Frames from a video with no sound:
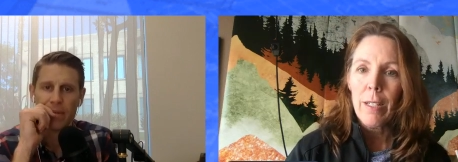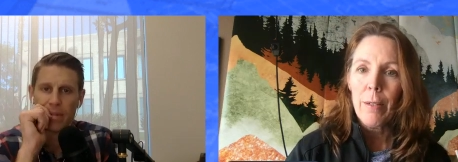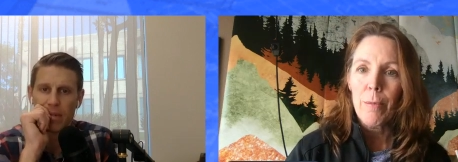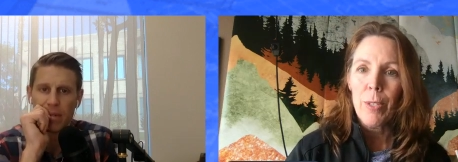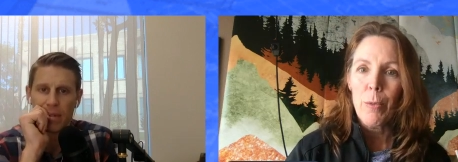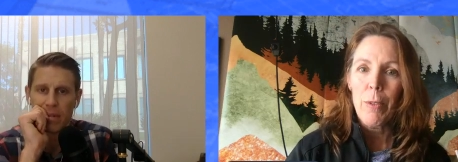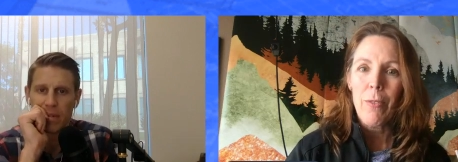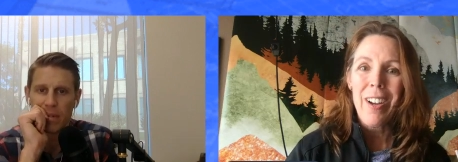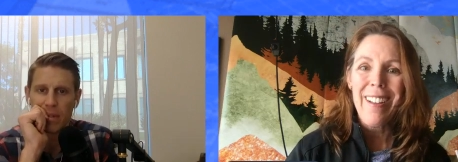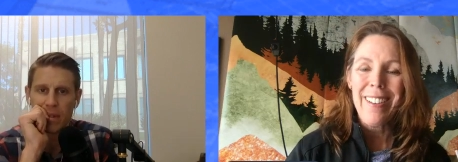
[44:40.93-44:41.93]
Speaker 1: um, you
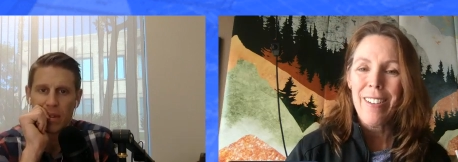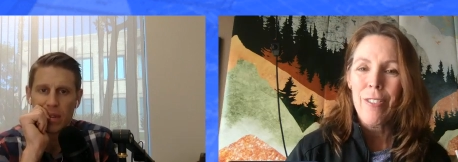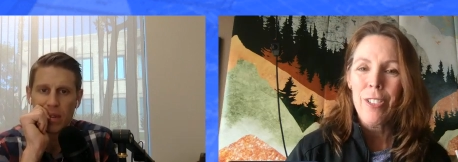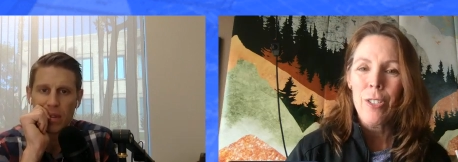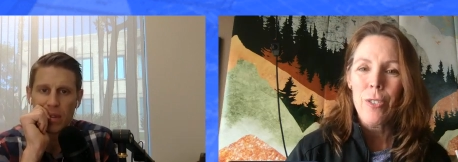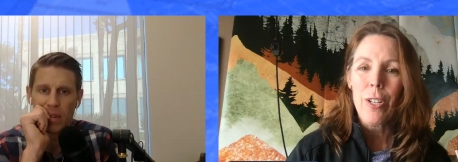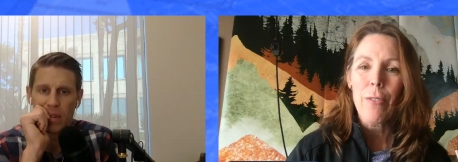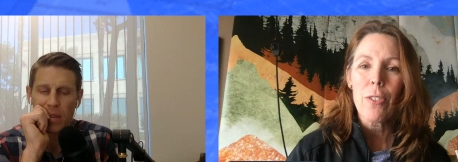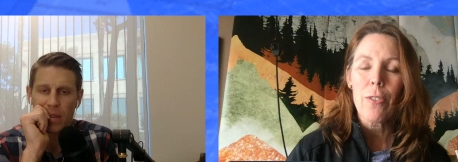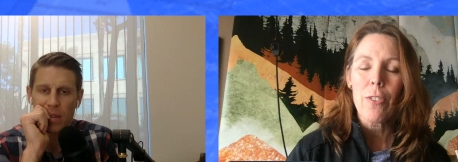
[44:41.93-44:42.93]
know we've got you know
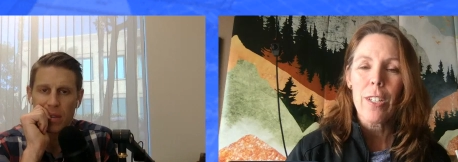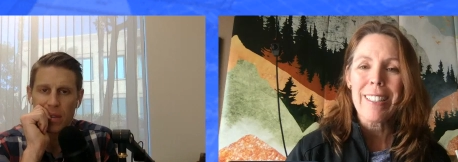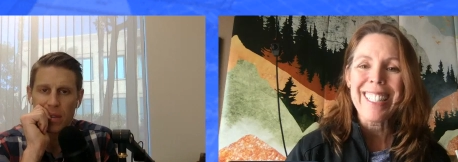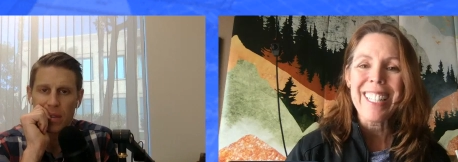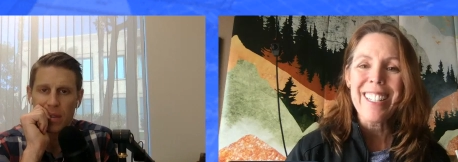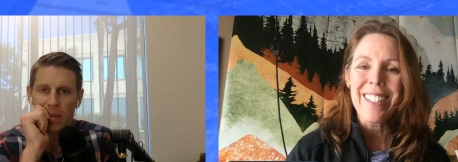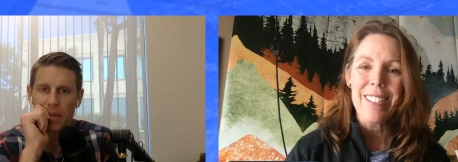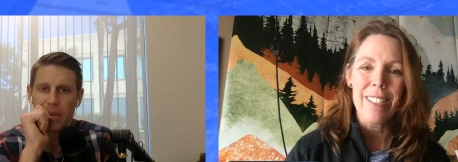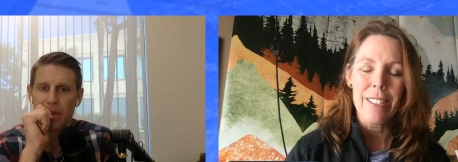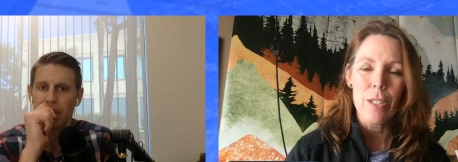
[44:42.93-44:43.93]
several different
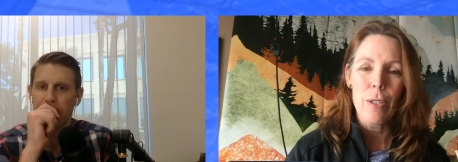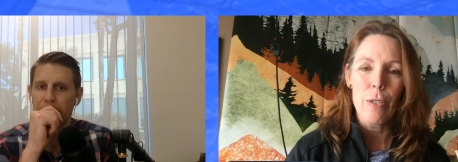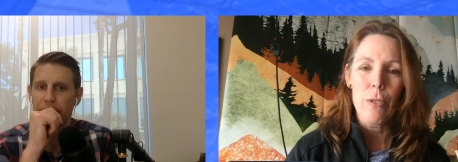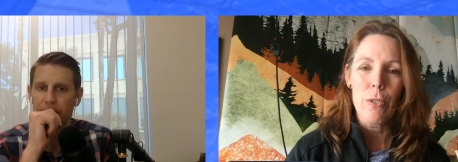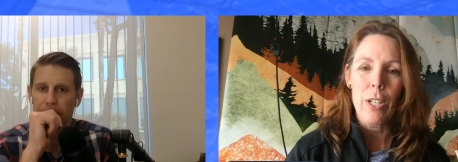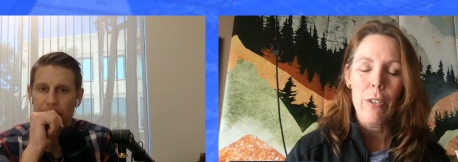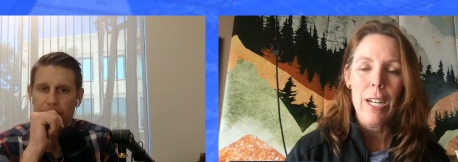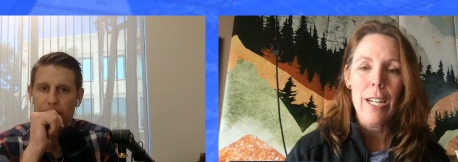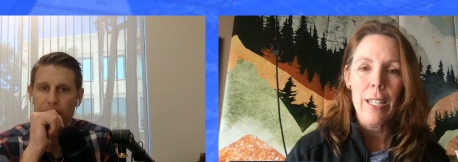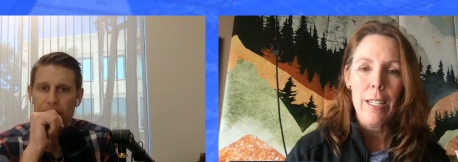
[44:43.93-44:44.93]
leads into
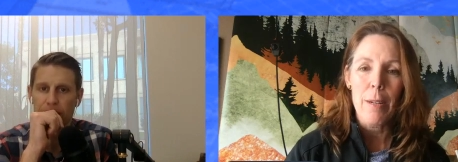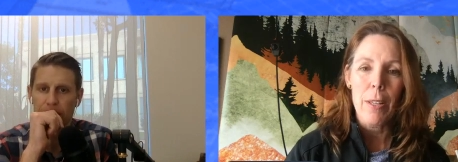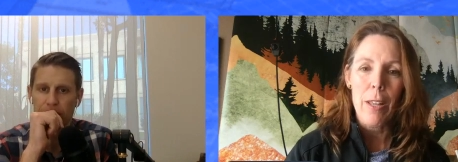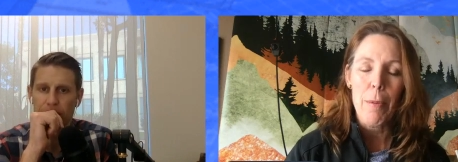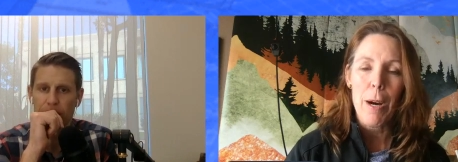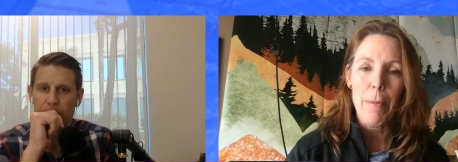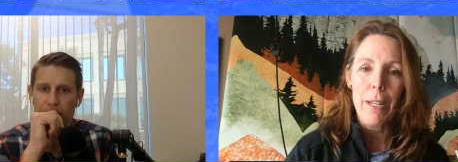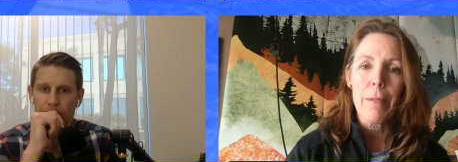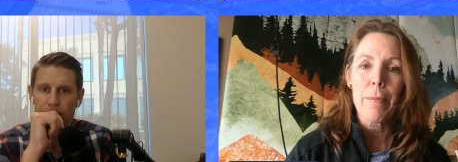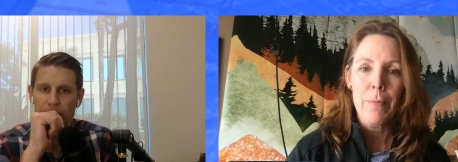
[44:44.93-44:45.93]
generating income on that
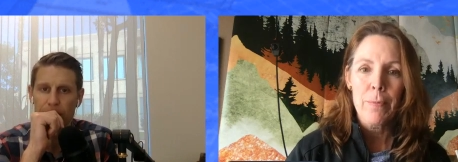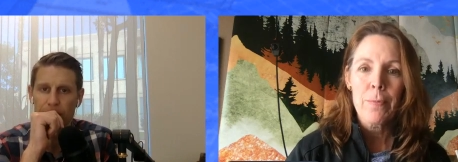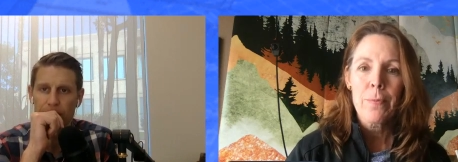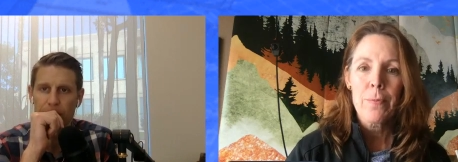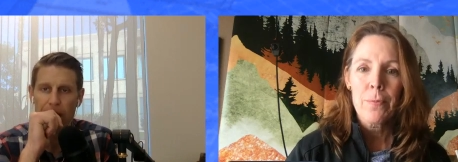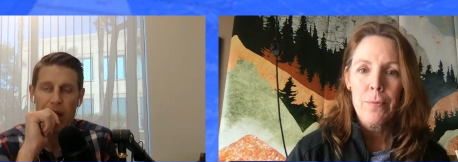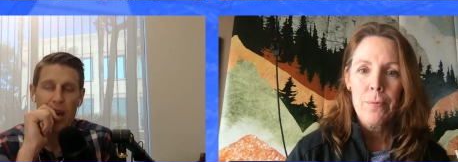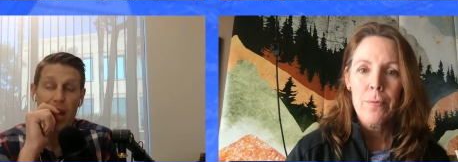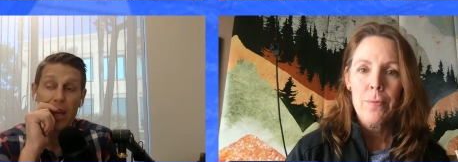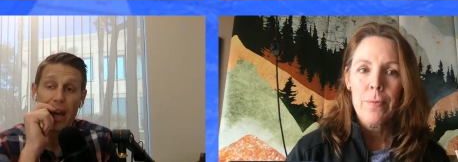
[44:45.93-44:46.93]
property
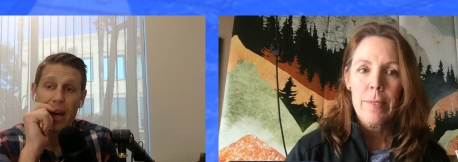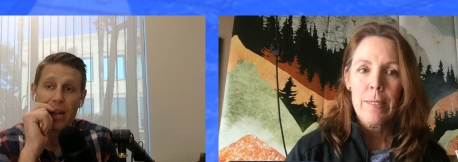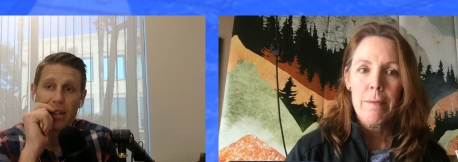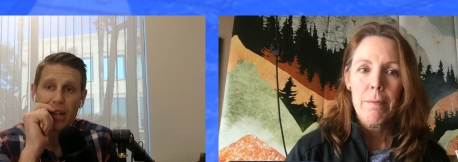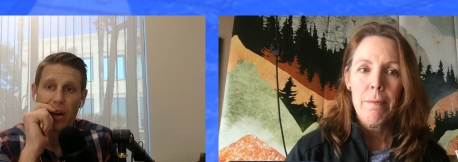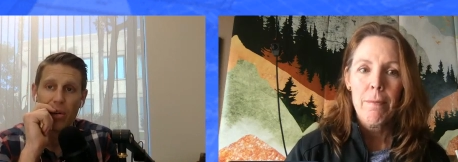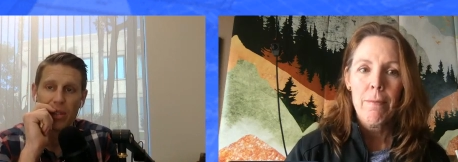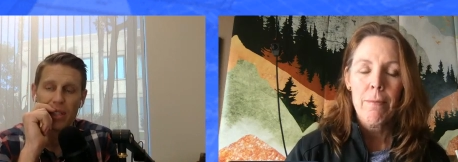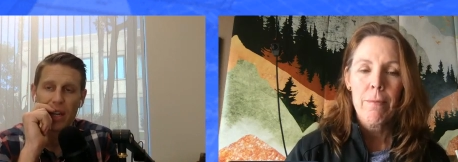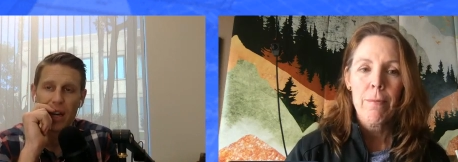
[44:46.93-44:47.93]
Speaker 2: yeah no
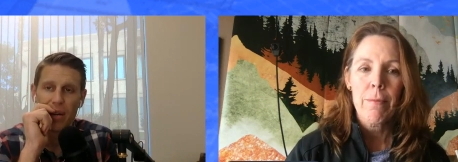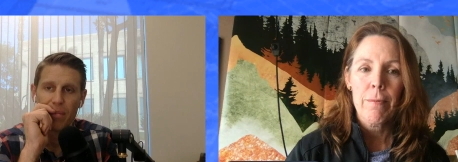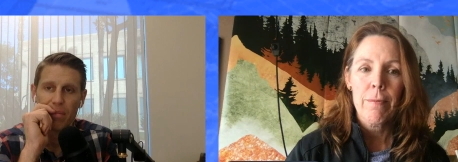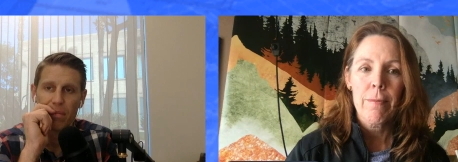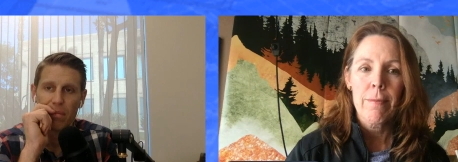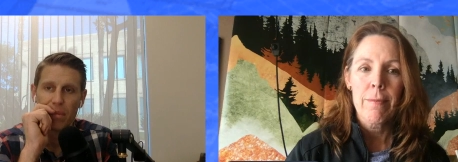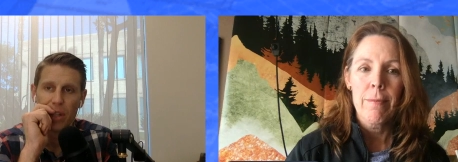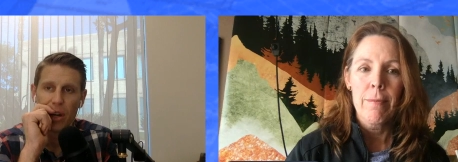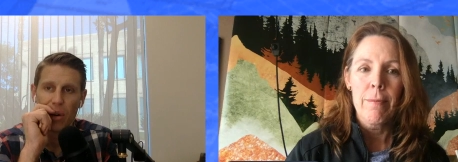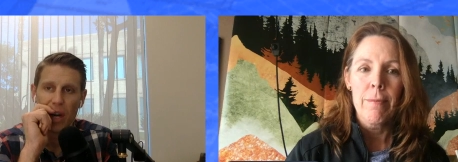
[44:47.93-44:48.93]
it's um
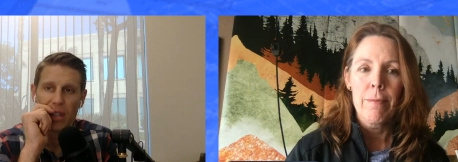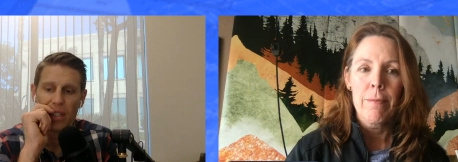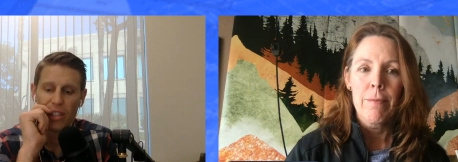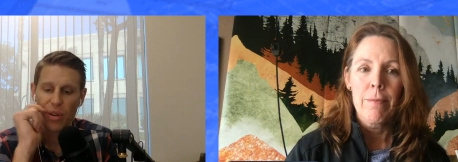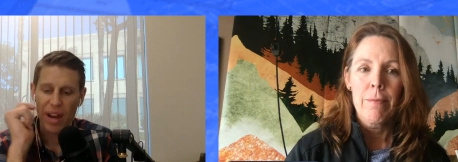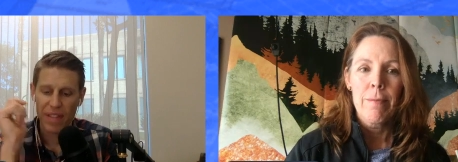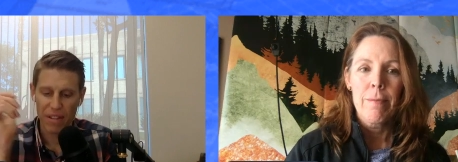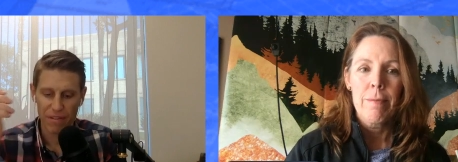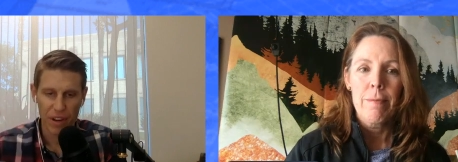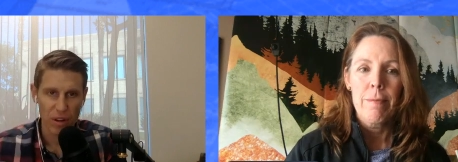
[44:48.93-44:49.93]
you know at least you have
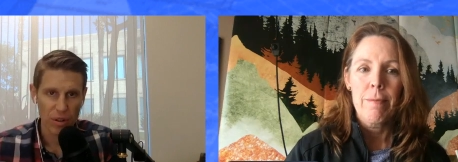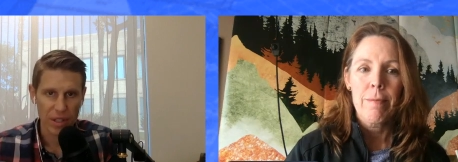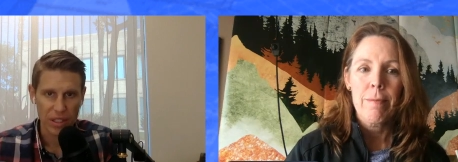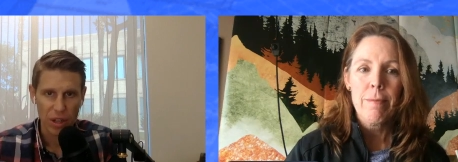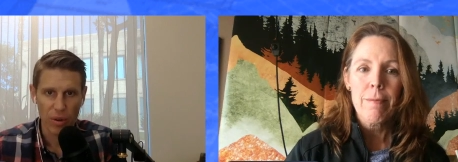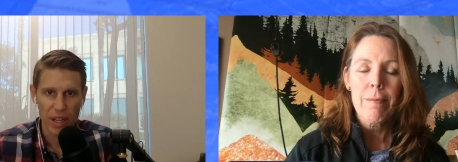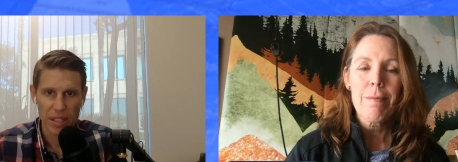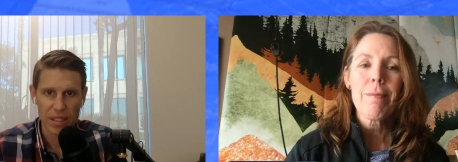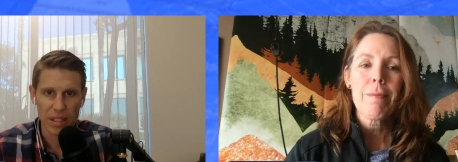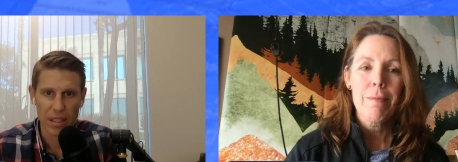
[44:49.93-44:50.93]
that funnel that's going
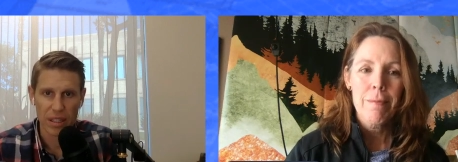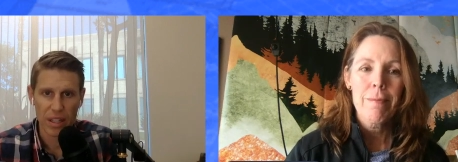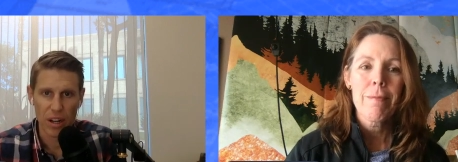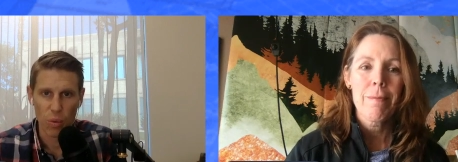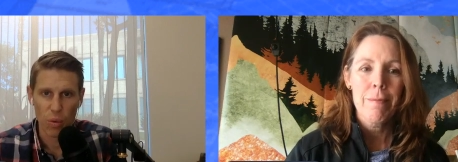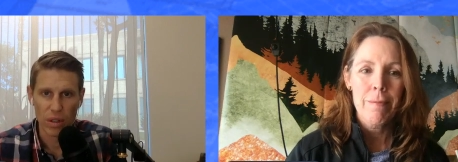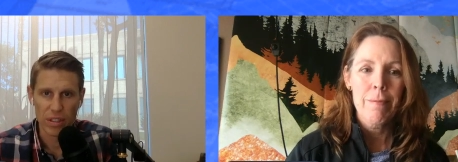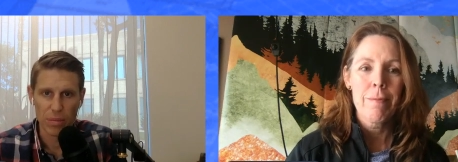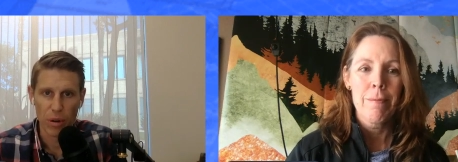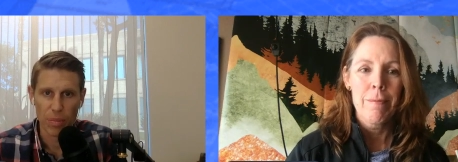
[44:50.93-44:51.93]
into you know one
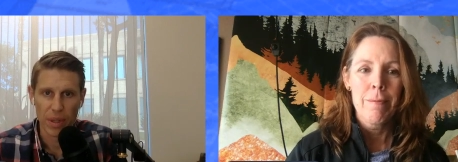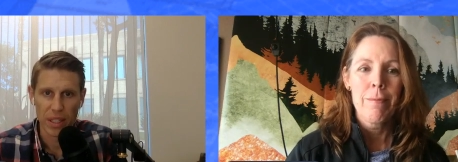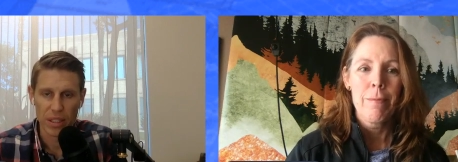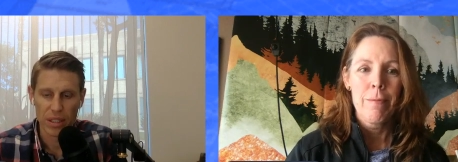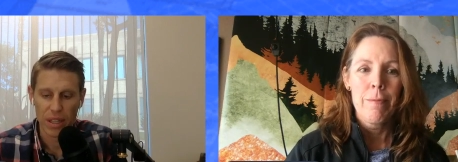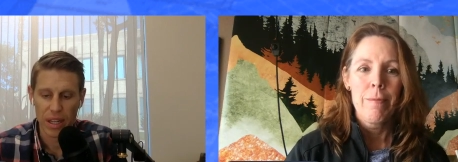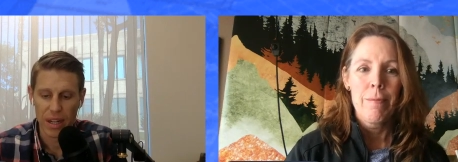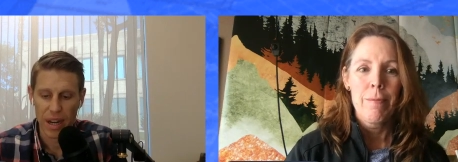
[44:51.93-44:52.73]
small place and